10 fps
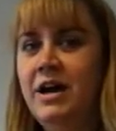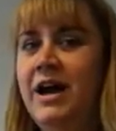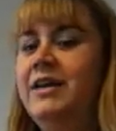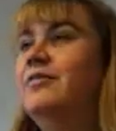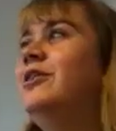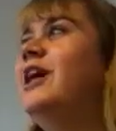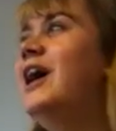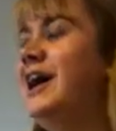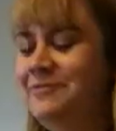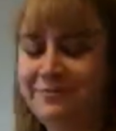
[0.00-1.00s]
All right, we're
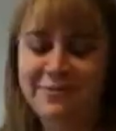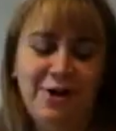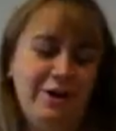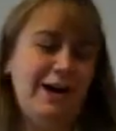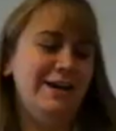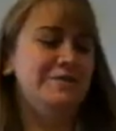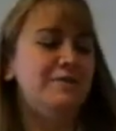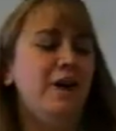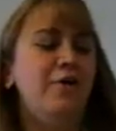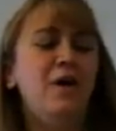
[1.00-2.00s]
live. Okay,
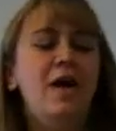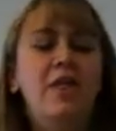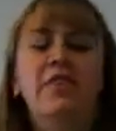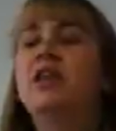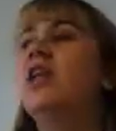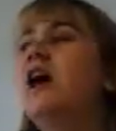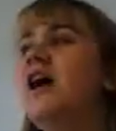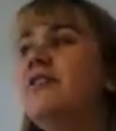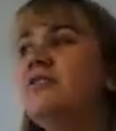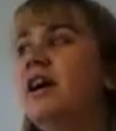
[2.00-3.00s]
so the
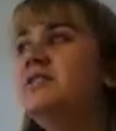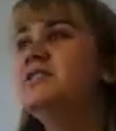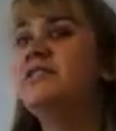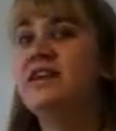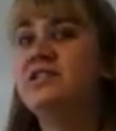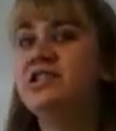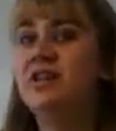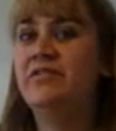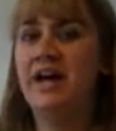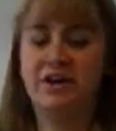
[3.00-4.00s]
law of
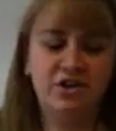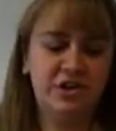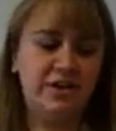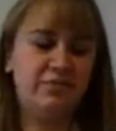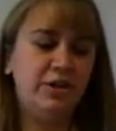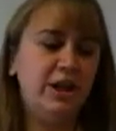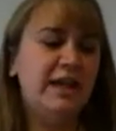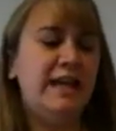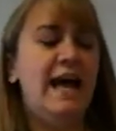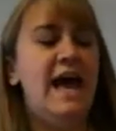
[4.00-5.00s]
conservation of energy. If we're
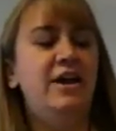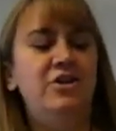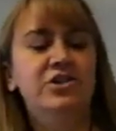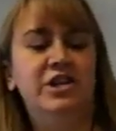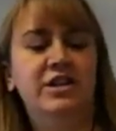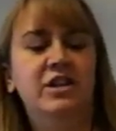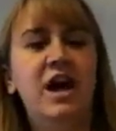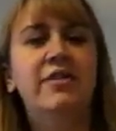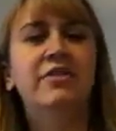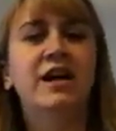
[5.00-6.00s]
looking at energy, the
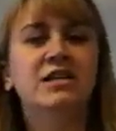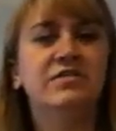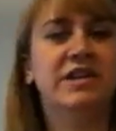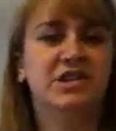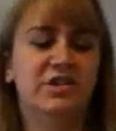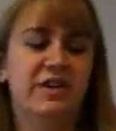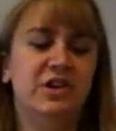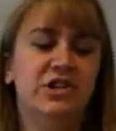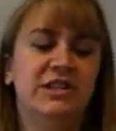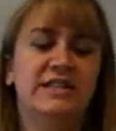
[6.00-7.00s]
law of conservation of
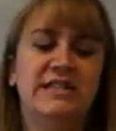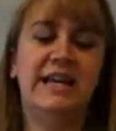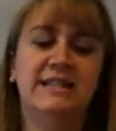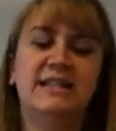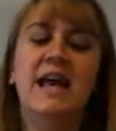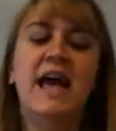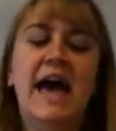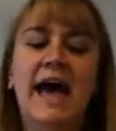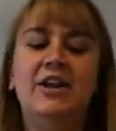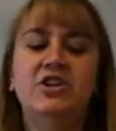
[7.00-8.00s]
energy states
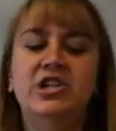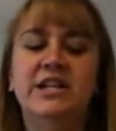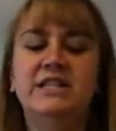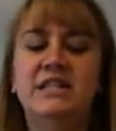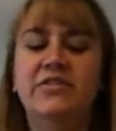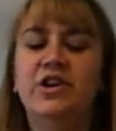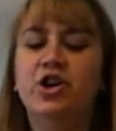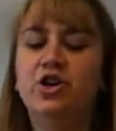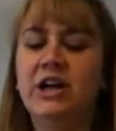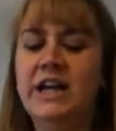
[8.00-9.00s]
energy is never
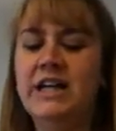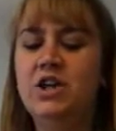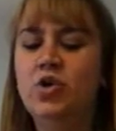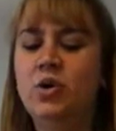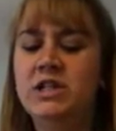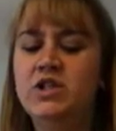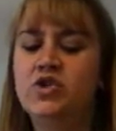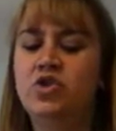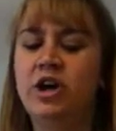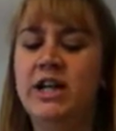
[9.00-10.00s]
created nor
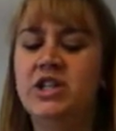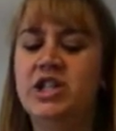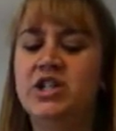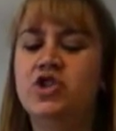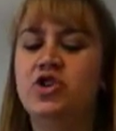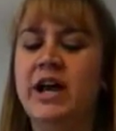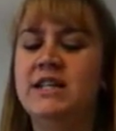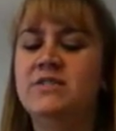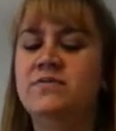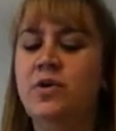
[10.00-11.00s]
destroyed, just
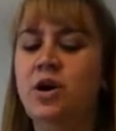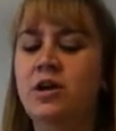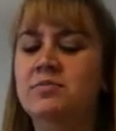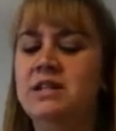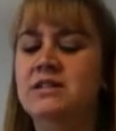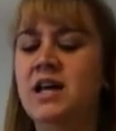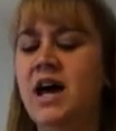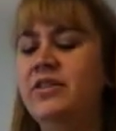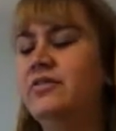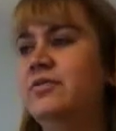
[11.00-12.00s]
transformed into
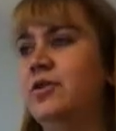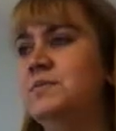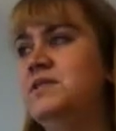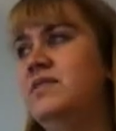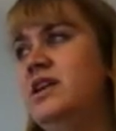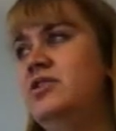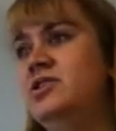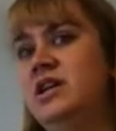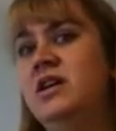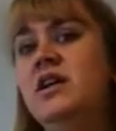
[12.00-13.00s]
other forms of
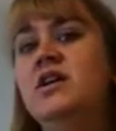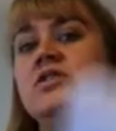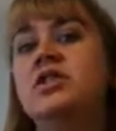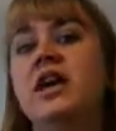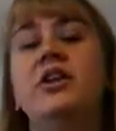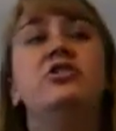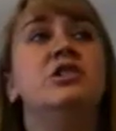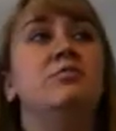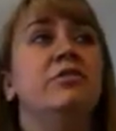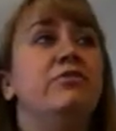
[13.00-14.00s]
energy. So the
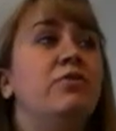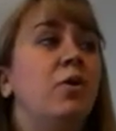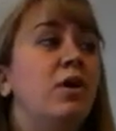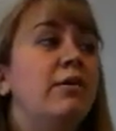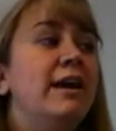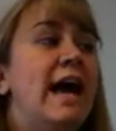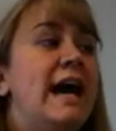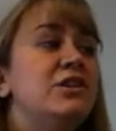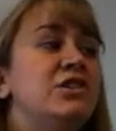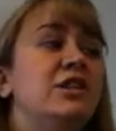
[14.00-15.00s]
energy before
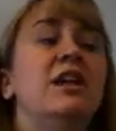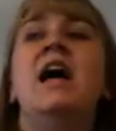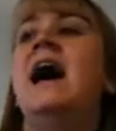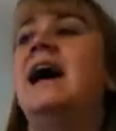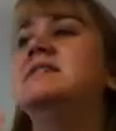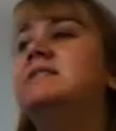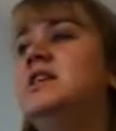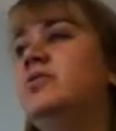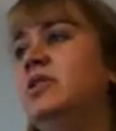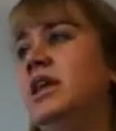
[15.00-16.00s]
reaction has to
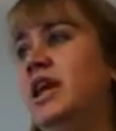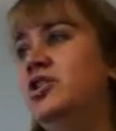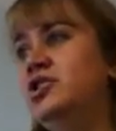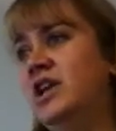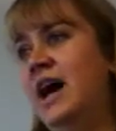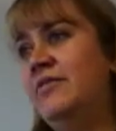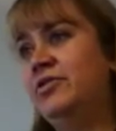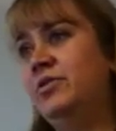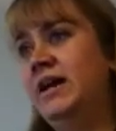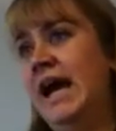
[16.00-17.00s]
equal the energy
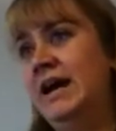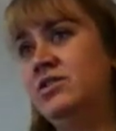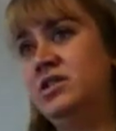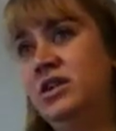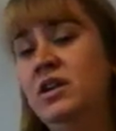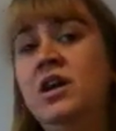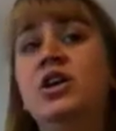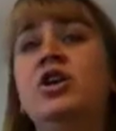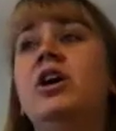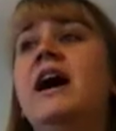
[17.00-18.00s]
after reaction.
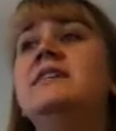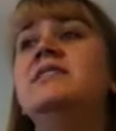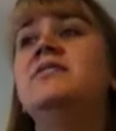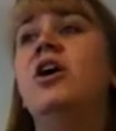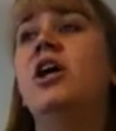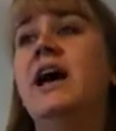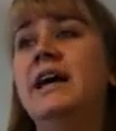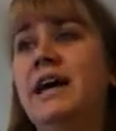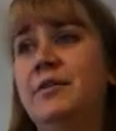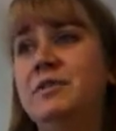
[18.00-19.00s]
You guys have all
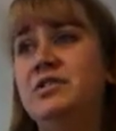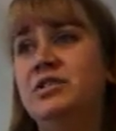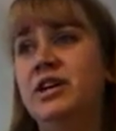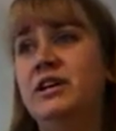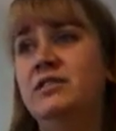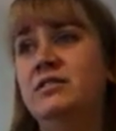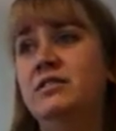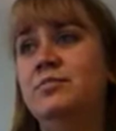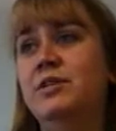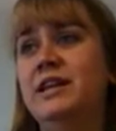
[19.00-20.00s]
had chemistry.
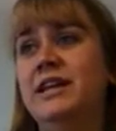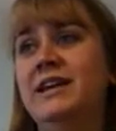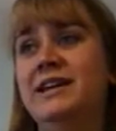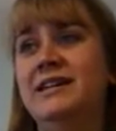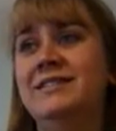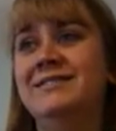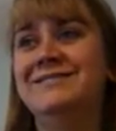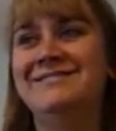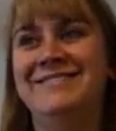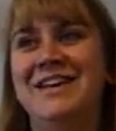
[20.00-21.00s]
Malik,
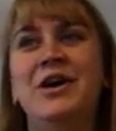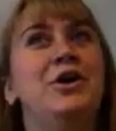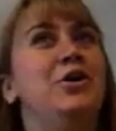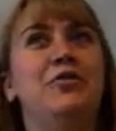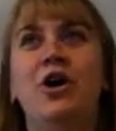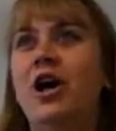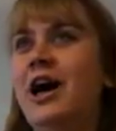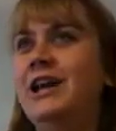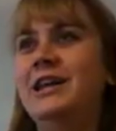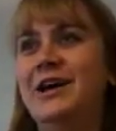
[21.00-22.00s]
you've all
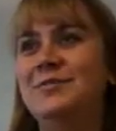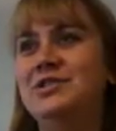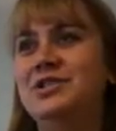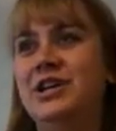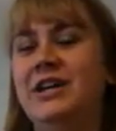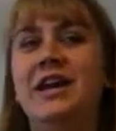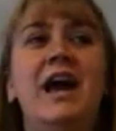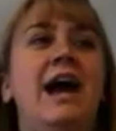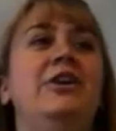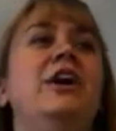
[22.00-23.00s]
had chemistry,
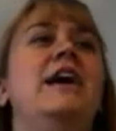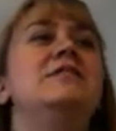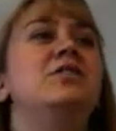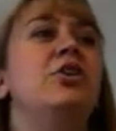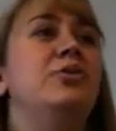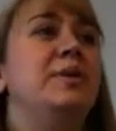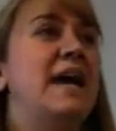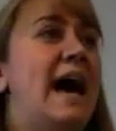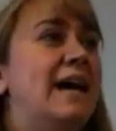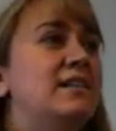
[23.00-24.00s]
and you guys know the
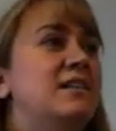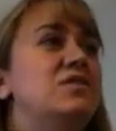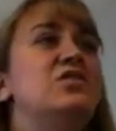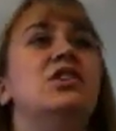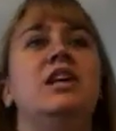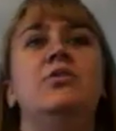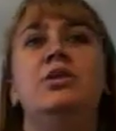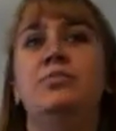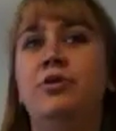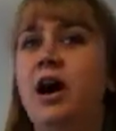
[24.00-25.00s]
reactants should
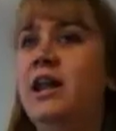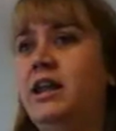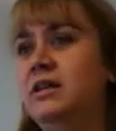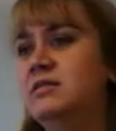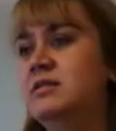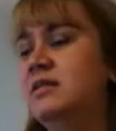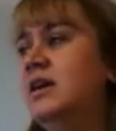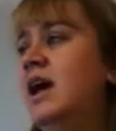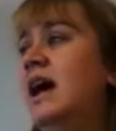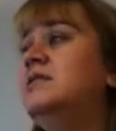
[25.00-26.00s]
equal the products.
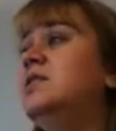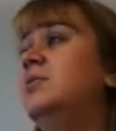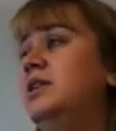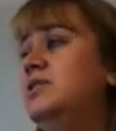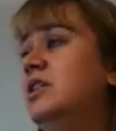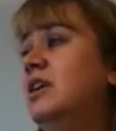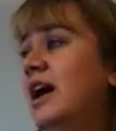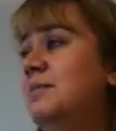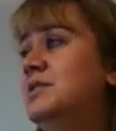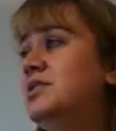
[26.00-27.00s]
And so when you took
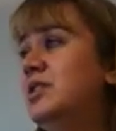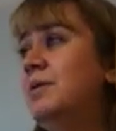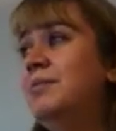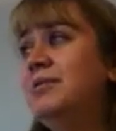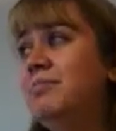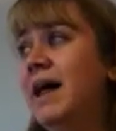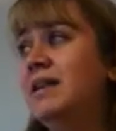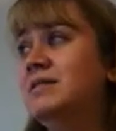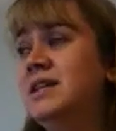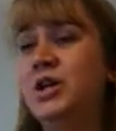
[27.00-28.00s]
chemistry, remember
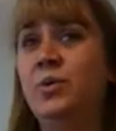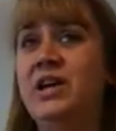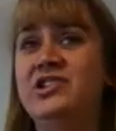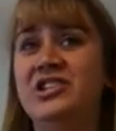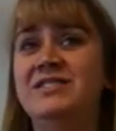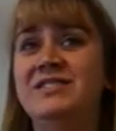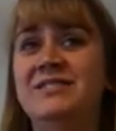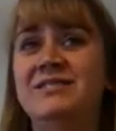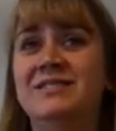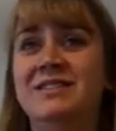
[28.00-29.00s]
balancing
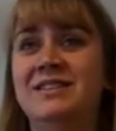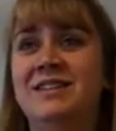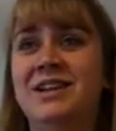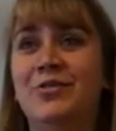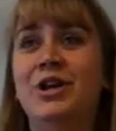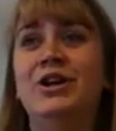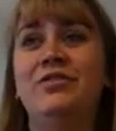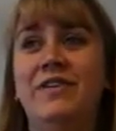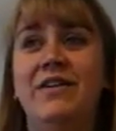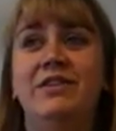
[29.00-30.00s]
equations? One of
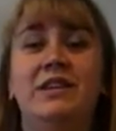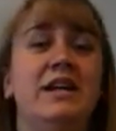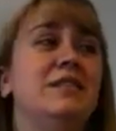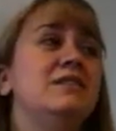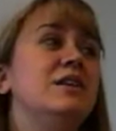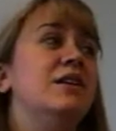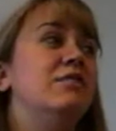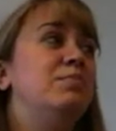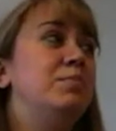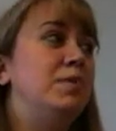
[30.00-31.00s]
your favorite things,
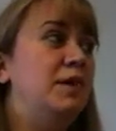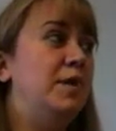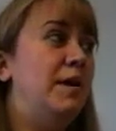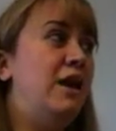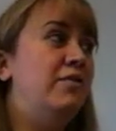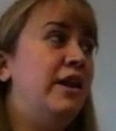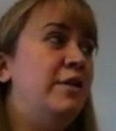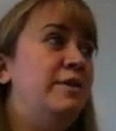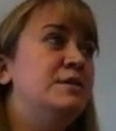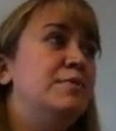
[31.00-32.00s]
the amount of
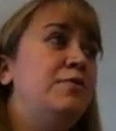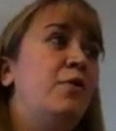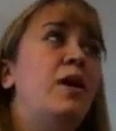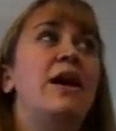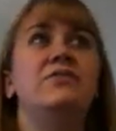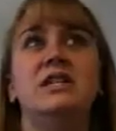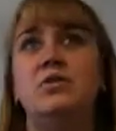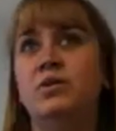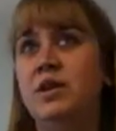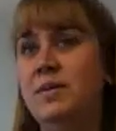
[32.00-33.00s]
elements before have to
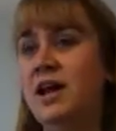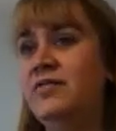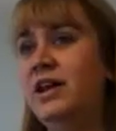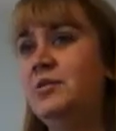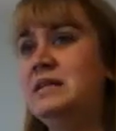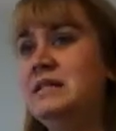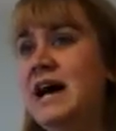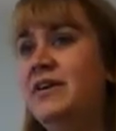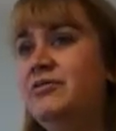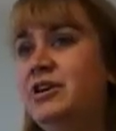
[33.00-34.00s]
equal the amount of elements
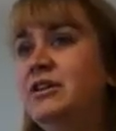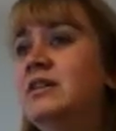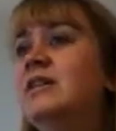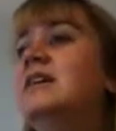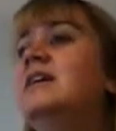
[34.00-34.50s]
after.